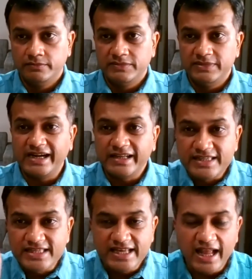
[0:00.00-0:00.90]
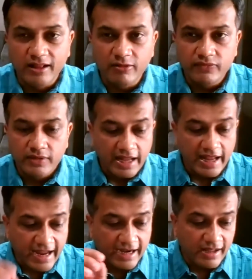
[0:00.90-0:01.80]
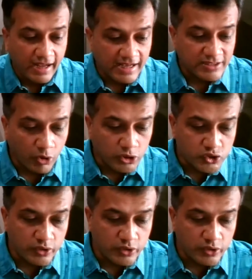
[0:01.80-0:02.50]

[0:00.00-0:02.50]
That itself, and has also